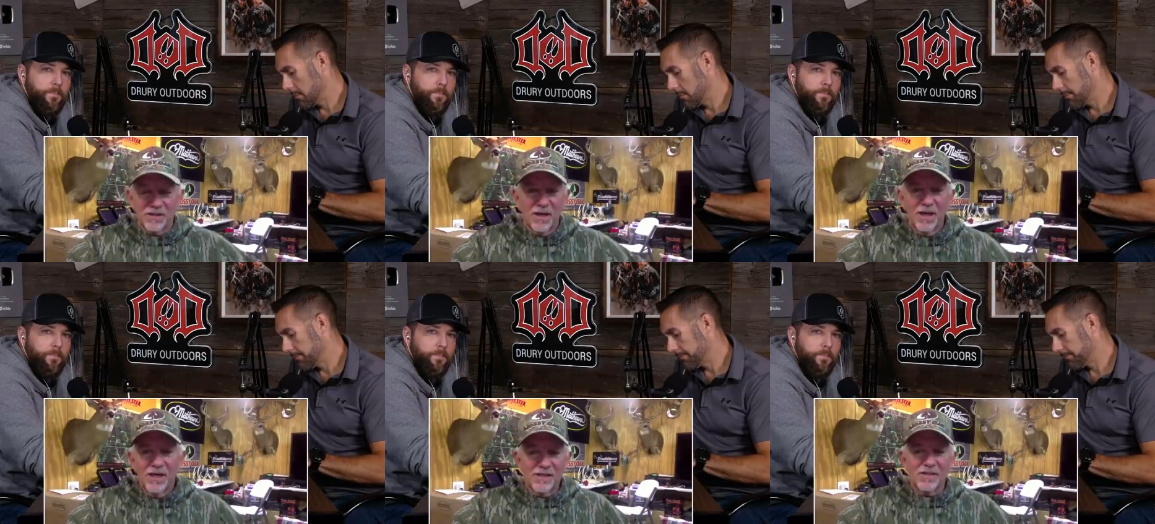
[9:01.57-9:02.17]
Speaker 1: of
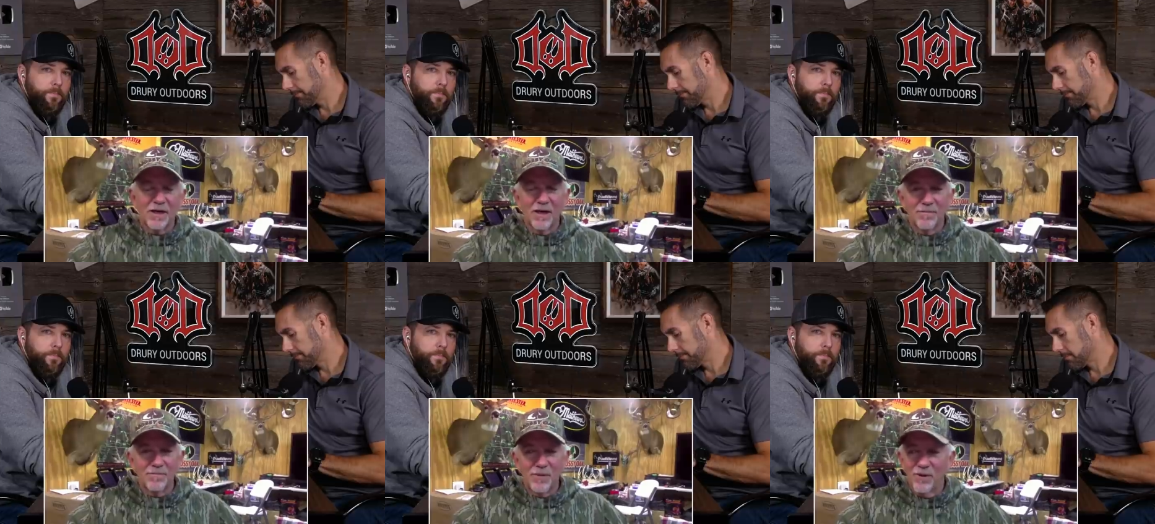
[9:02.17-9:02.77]
his
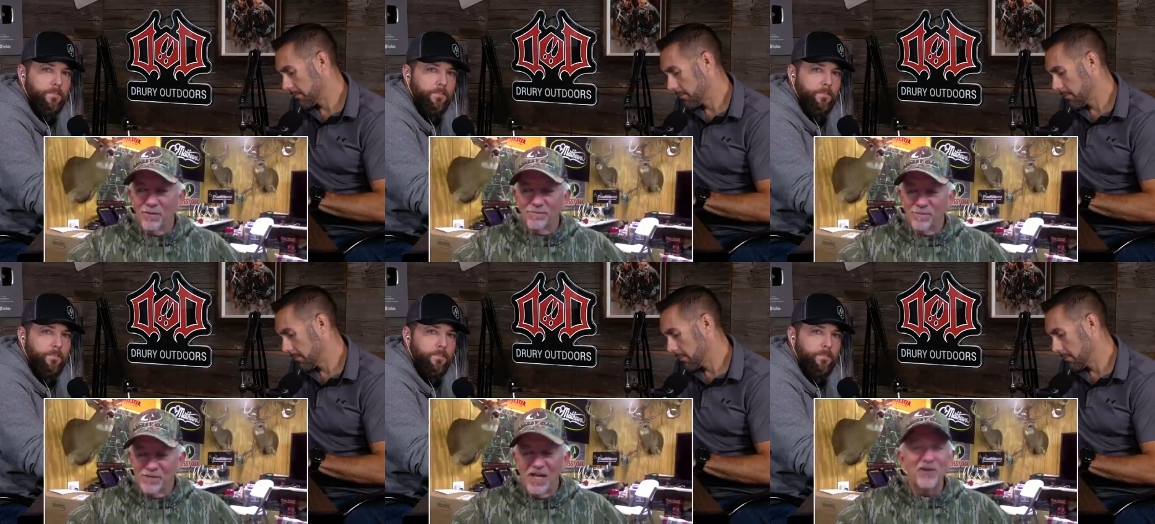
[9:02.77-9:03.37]
you know,
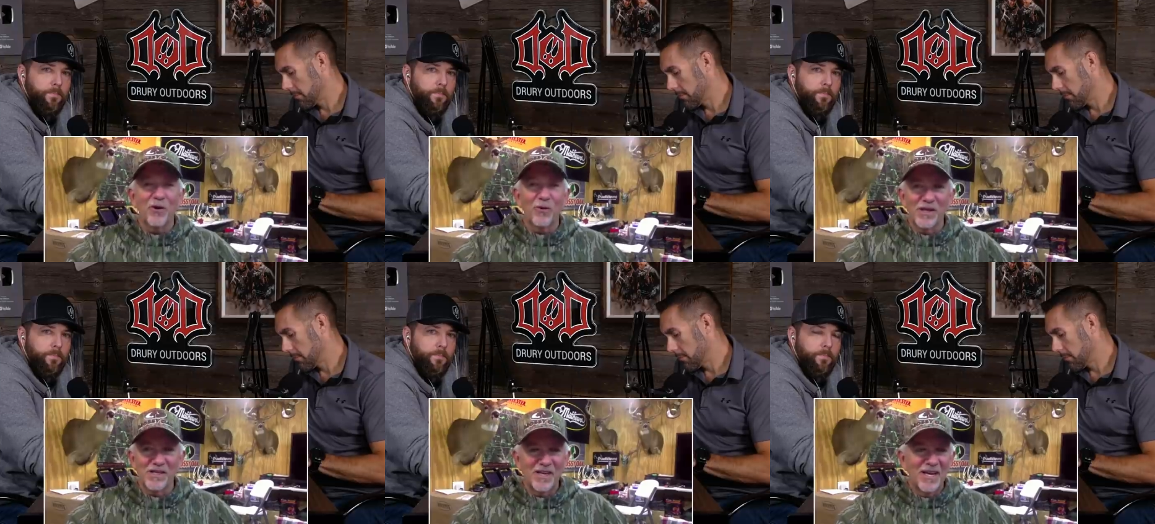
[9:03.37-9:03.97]
tenure
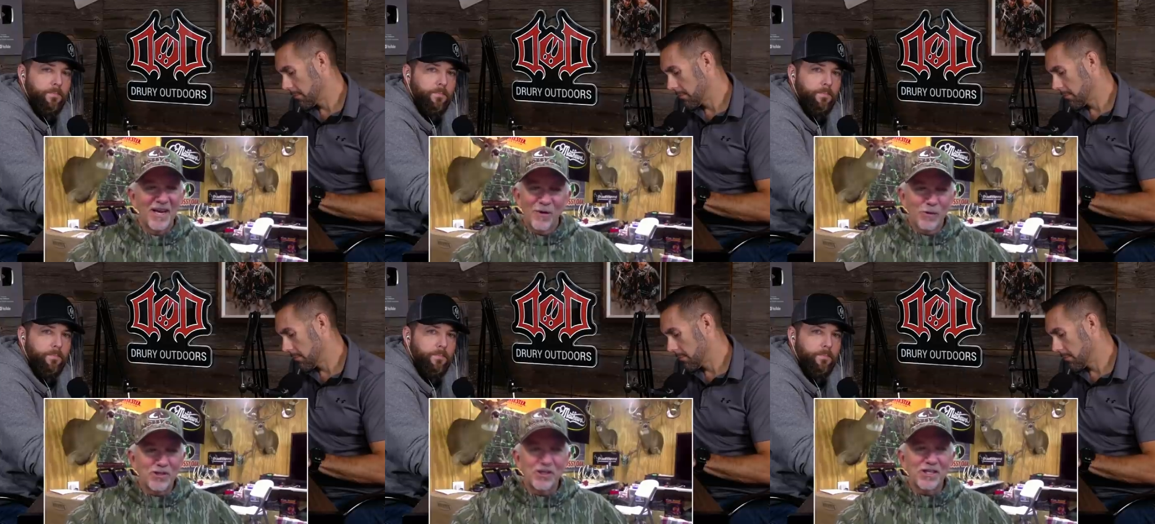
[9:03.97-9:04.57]
with us
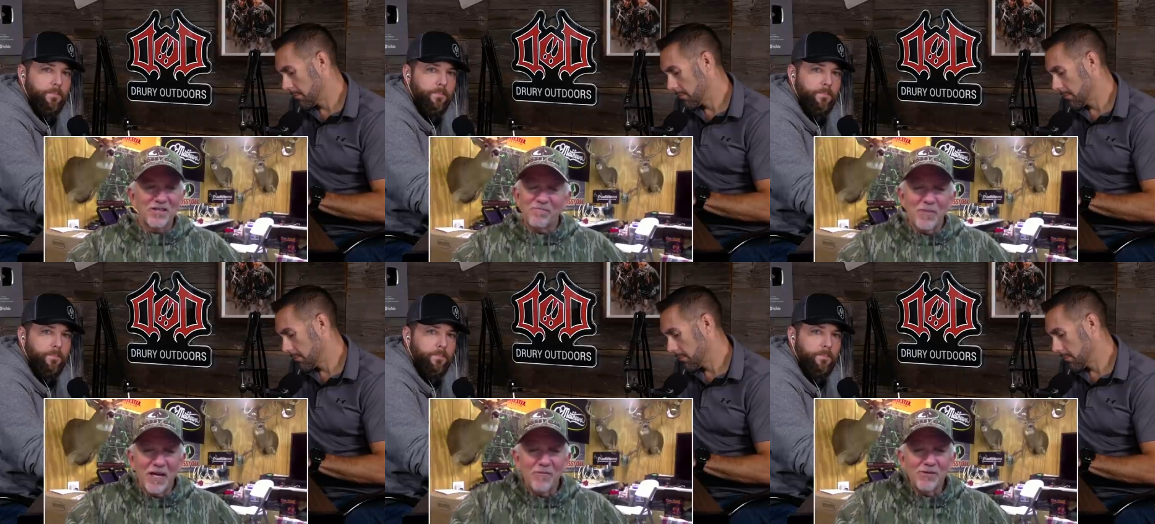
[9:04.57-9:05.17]
was
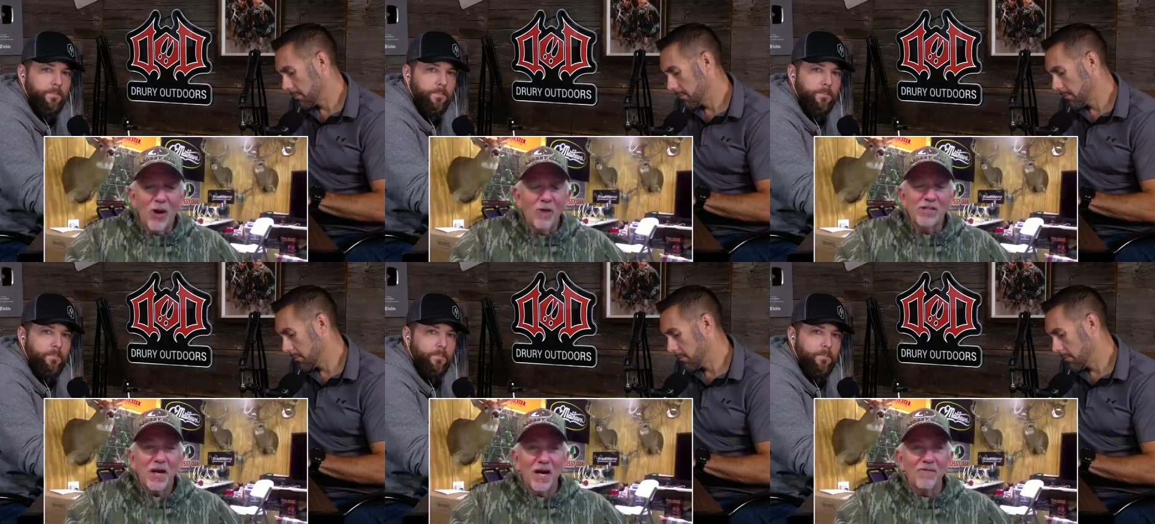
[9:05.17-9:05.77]
just, he was
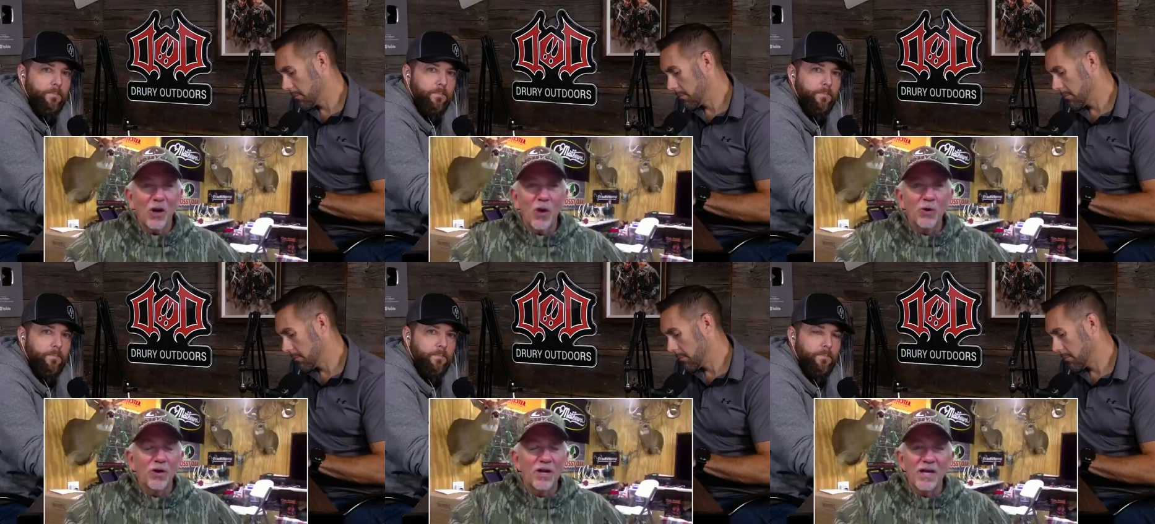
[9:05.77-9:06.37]
always kind of a
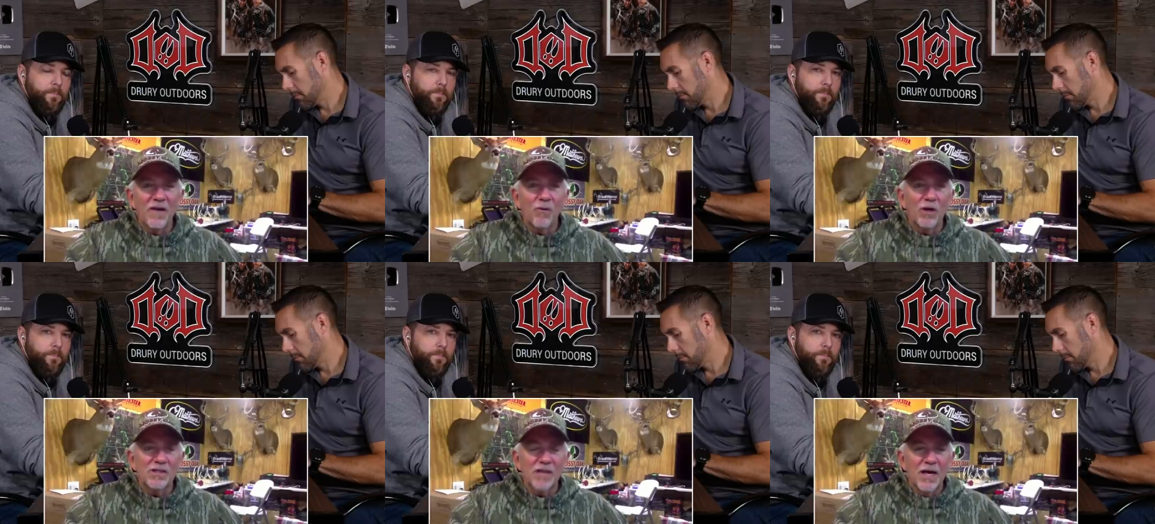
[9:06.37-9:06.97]
loner, and he never
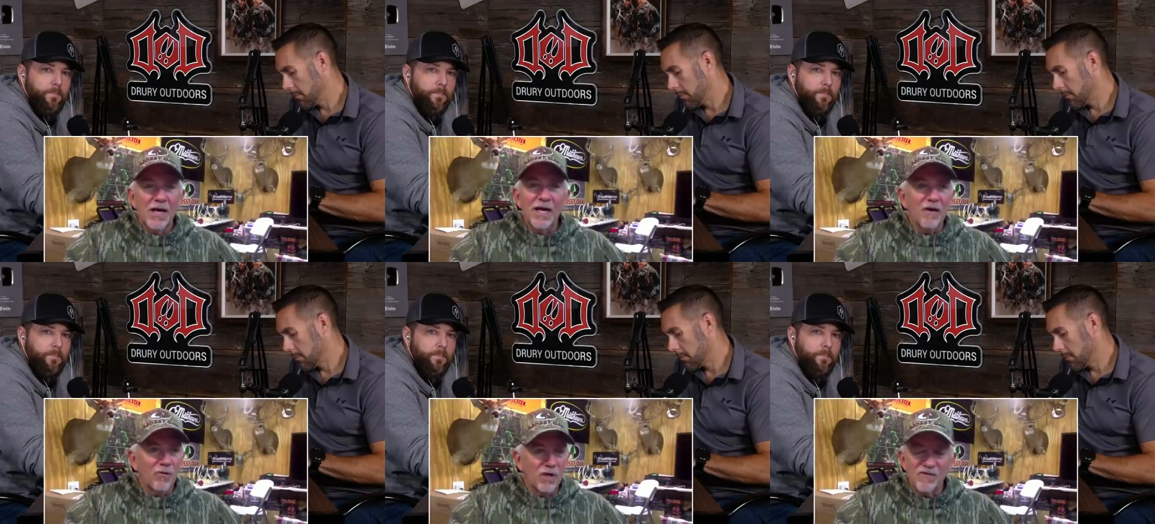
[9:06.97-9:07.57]
was
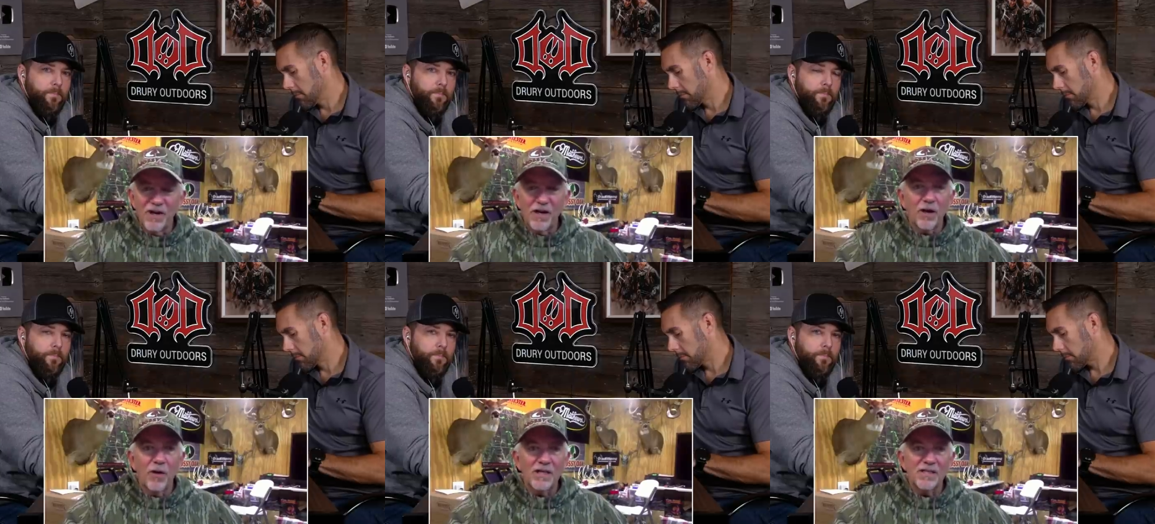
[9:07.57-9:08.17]

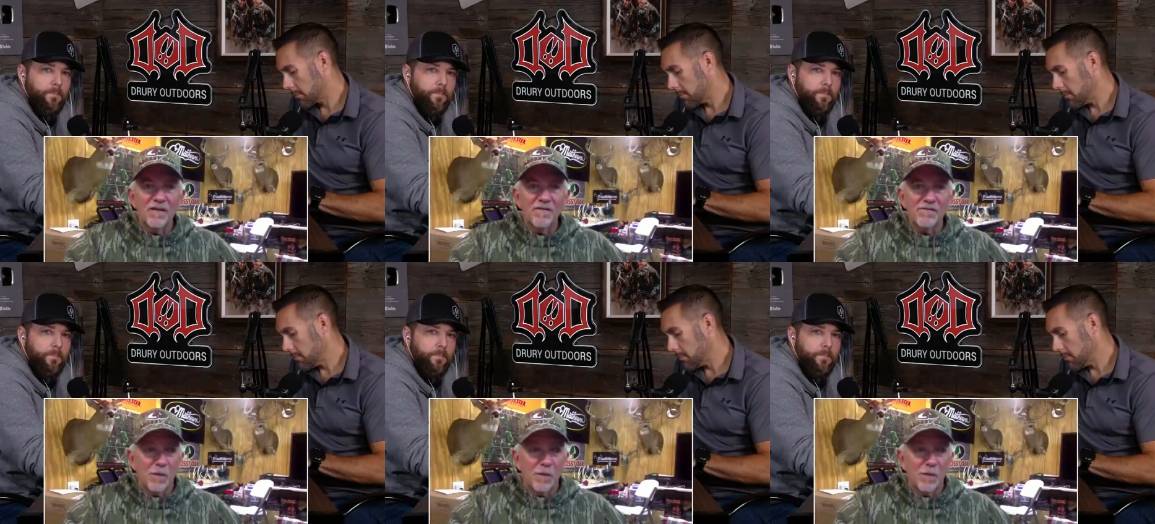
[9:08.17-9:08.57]
very aggressive.